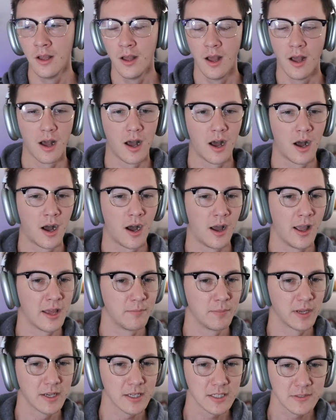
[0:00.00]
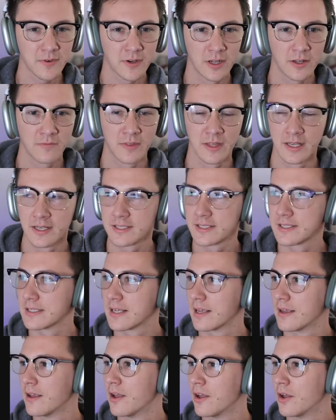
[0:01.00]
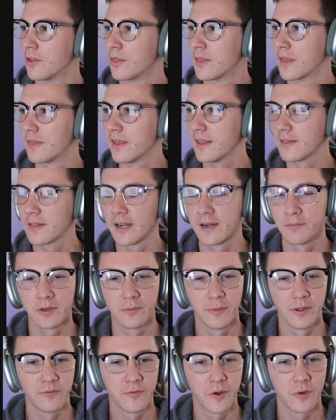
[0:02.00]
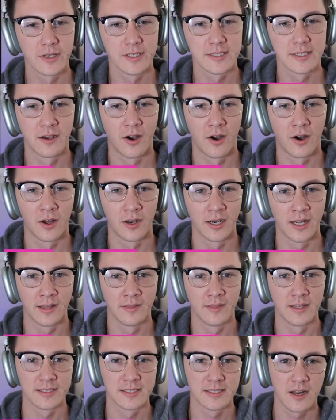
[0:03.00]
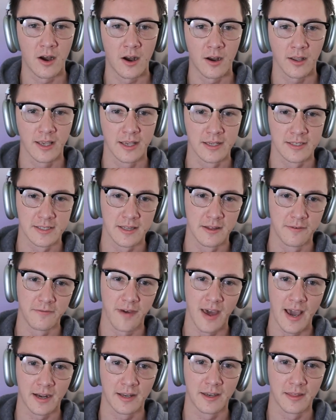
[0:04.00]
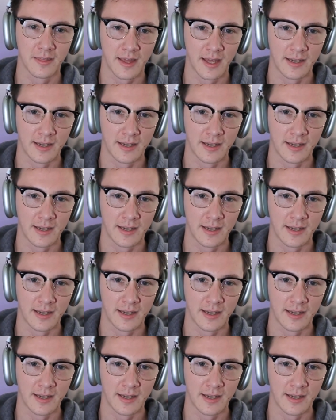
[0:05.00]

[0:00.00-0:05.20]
And because of all of this, the thing that I'm going to be focusing on in this talk is the fact that